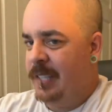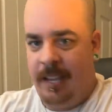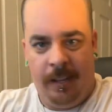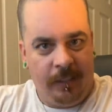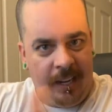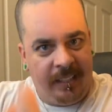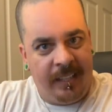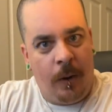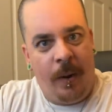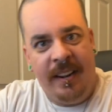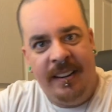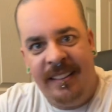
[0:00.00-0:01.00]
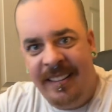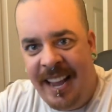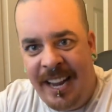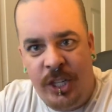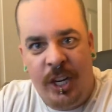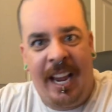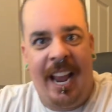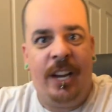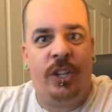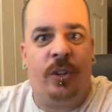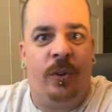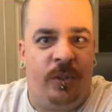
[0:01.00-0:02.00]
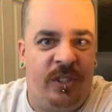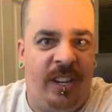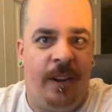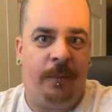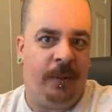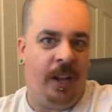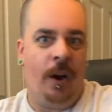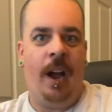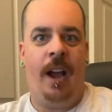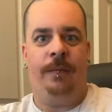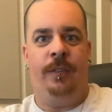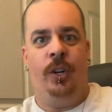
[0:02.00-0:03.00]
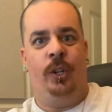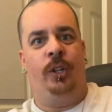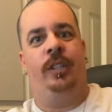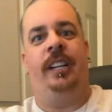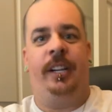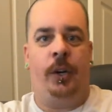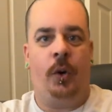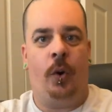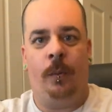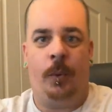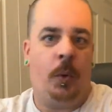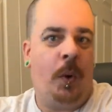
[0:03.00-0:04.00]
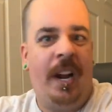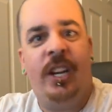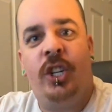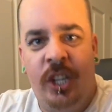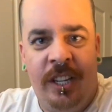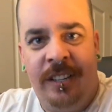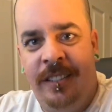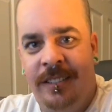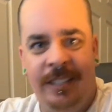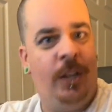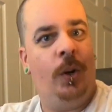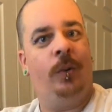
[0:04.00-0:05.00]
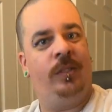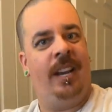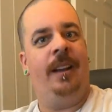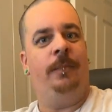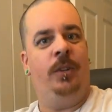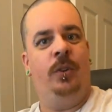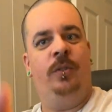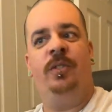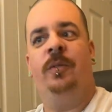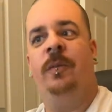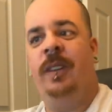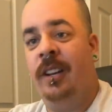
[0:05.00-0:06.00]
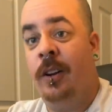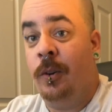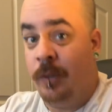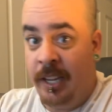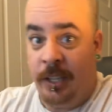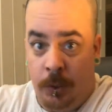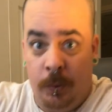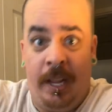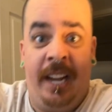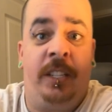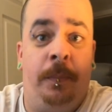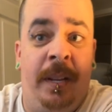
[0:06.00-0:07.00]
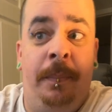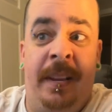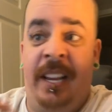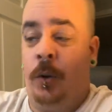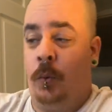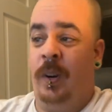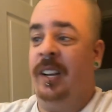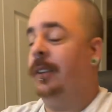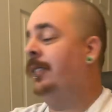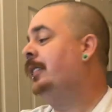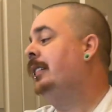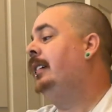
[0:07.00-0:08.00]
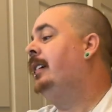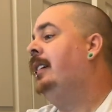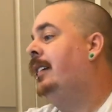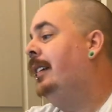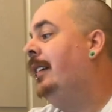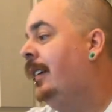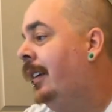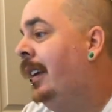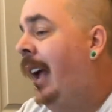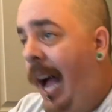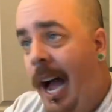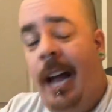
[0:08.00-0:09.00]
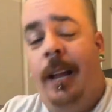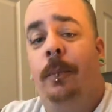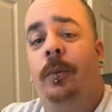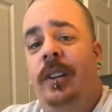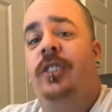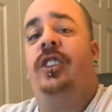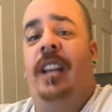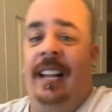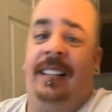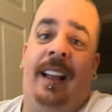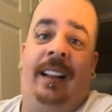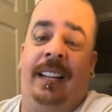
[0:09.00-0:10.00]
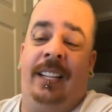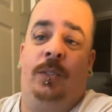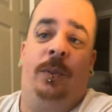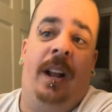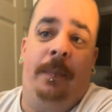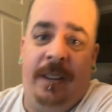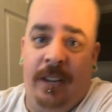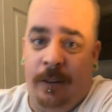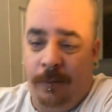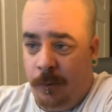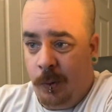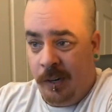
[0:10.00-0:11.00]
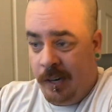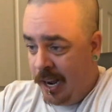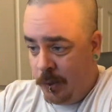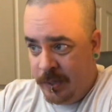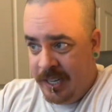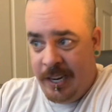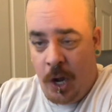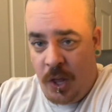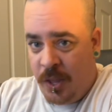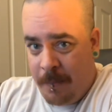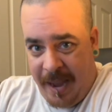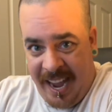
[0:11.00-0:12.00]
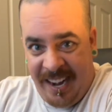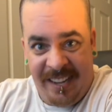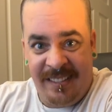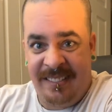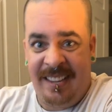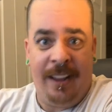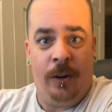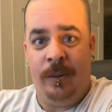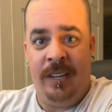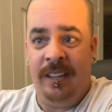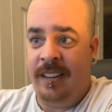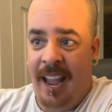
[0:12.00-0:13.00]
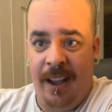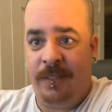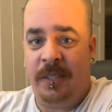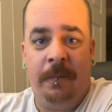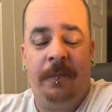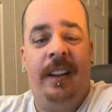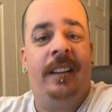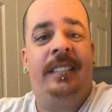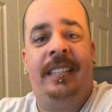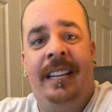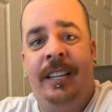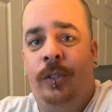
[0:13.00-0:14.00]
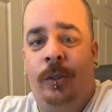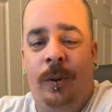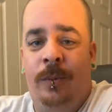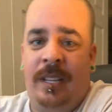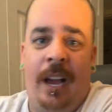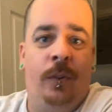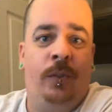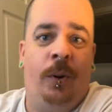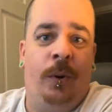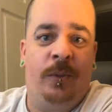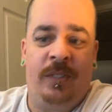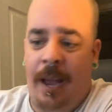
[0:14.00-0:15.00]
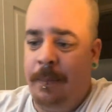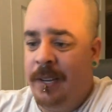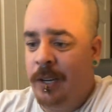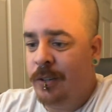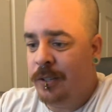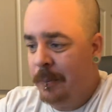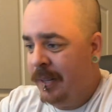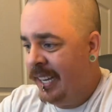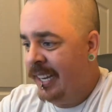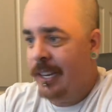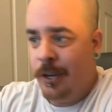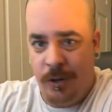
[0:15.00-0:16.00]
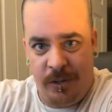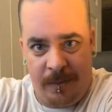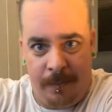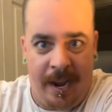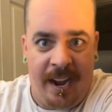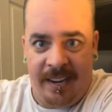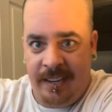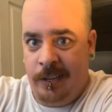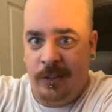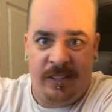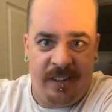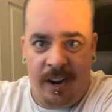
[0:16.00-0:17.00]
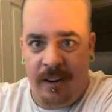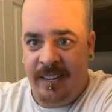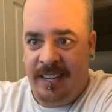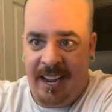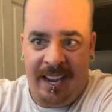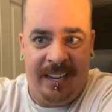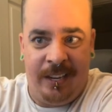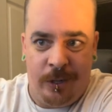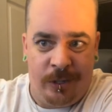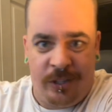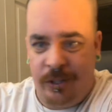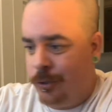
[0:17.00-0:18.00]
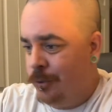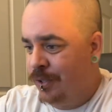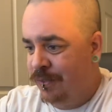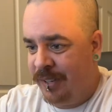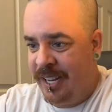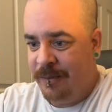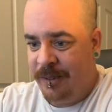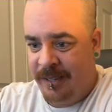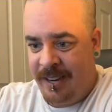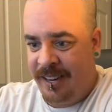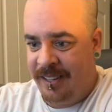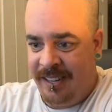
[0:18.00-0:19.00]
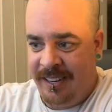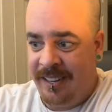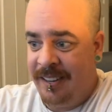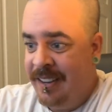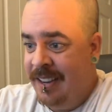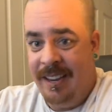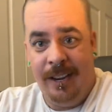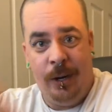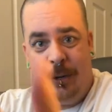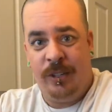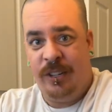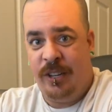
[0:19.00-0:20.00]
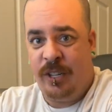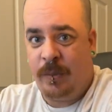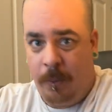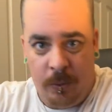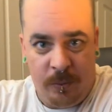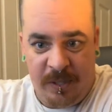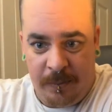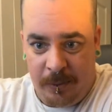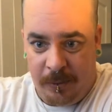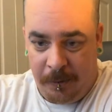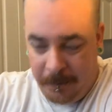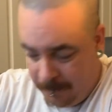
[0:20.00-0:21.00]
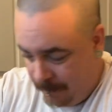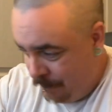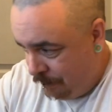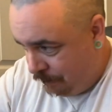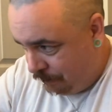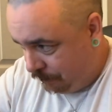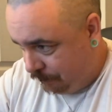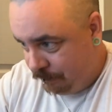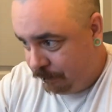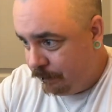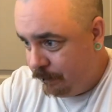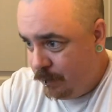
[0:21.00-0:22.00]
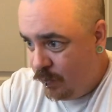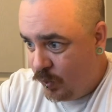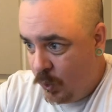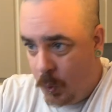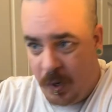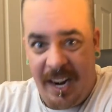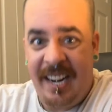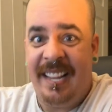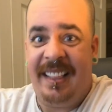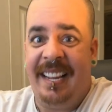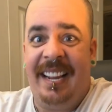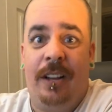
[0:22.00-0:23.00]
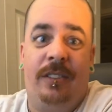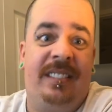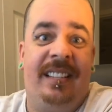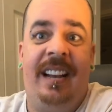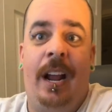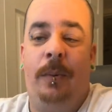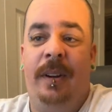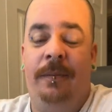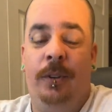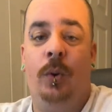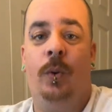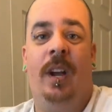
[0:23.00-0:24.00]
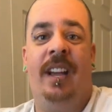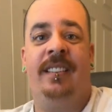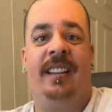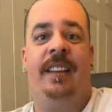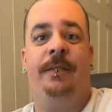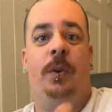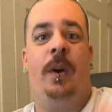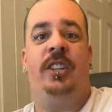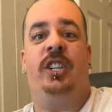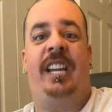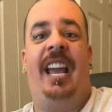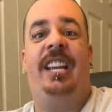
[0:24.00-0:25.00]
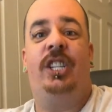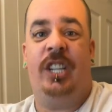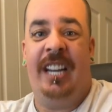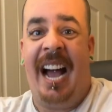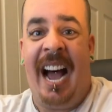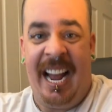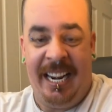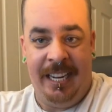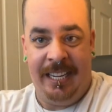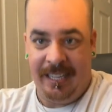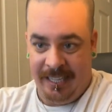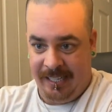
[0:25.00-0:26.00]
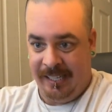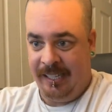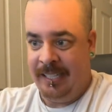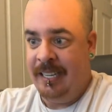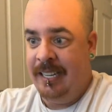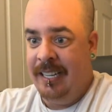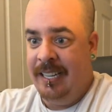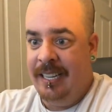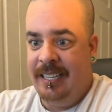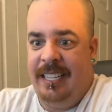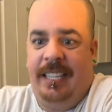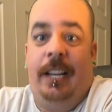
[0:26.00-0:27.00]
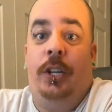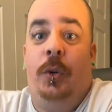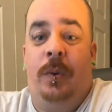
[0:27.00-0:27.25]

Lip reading: you liked how I did the educational stuff without having to look like a corporation, type YouTube video. Like, you liked me being real. I appreciate that. That's what I'm here for. I don't need all them edits. I don't need to have some fancy intros, outros. I'm here to be like, here's a mod, here's an RDA, here's a juice flavor that I like, here's a disposable, or anything else that I review, and to give you education on it and to tell